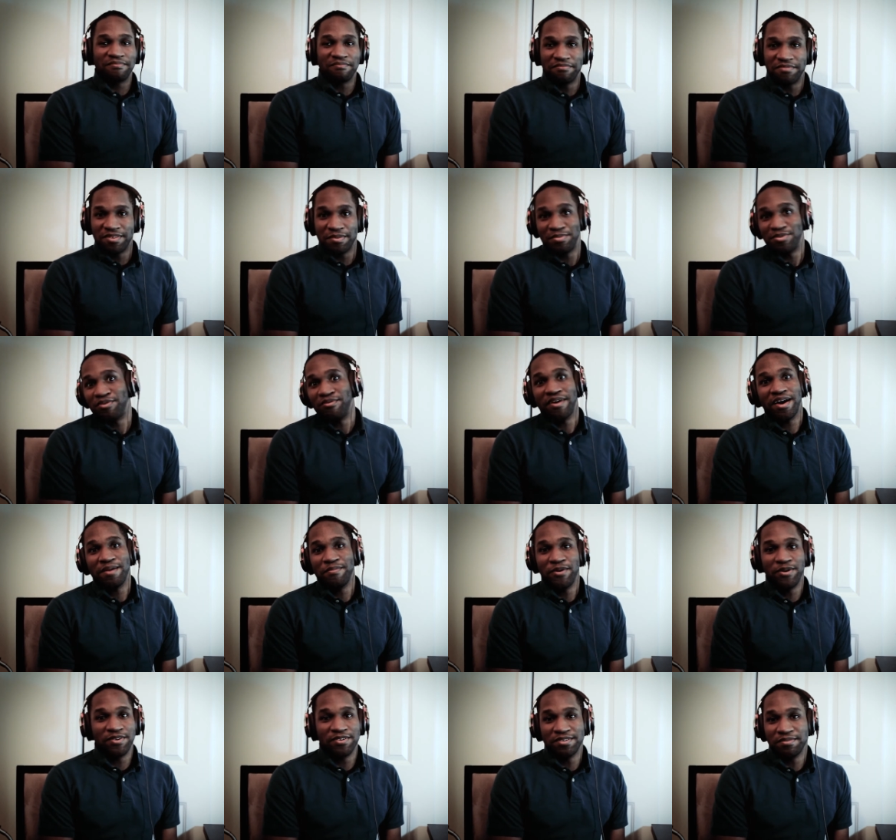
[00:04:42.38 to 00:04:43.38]

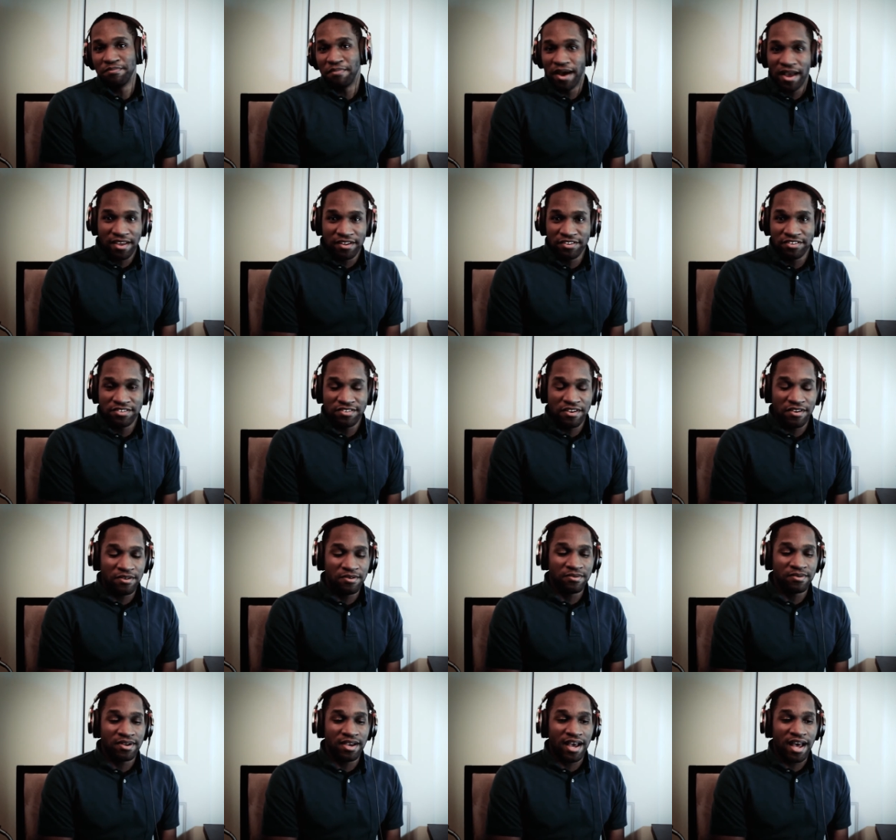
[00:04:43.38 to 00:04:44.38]
subscribers
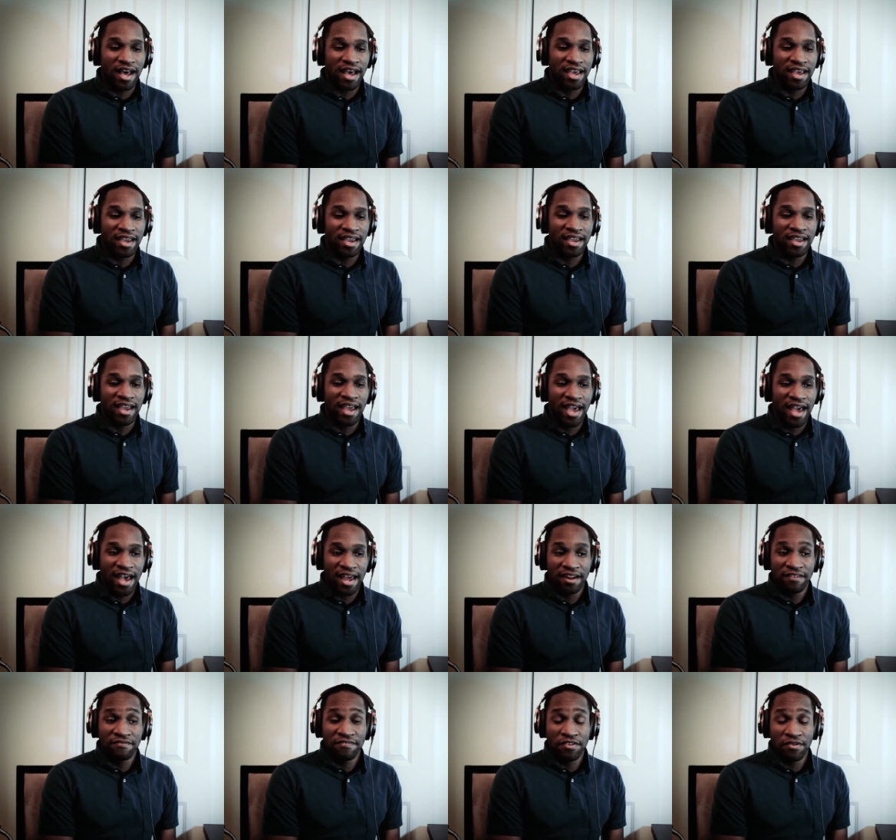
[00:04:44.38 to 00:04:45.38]
milestone, I
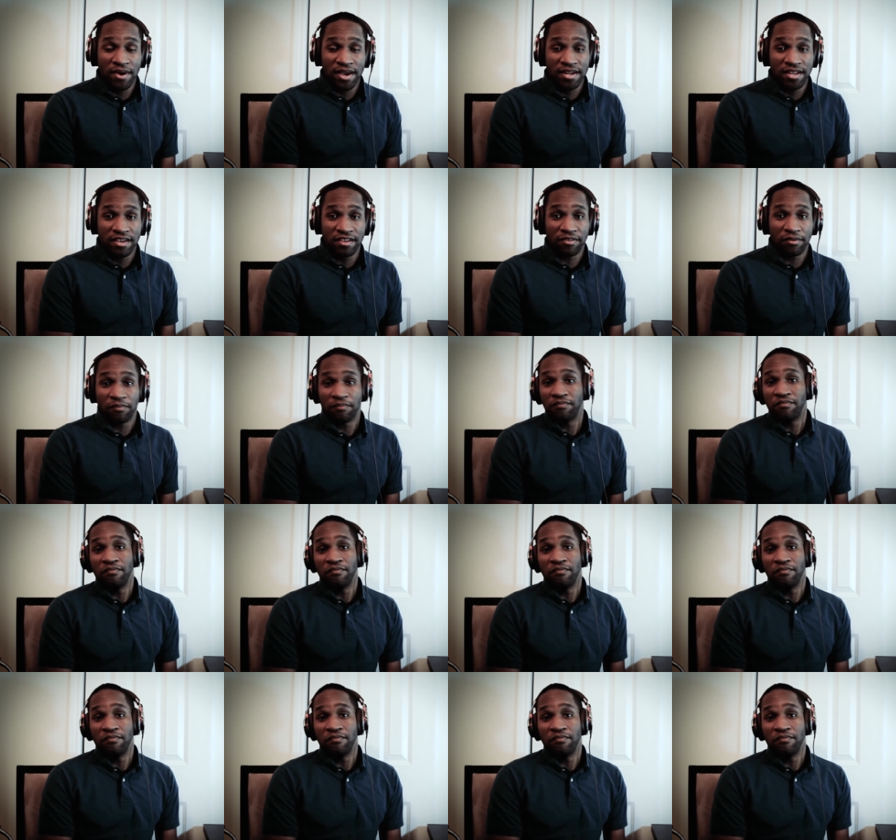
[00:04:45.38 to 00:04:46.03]
had a few ideas.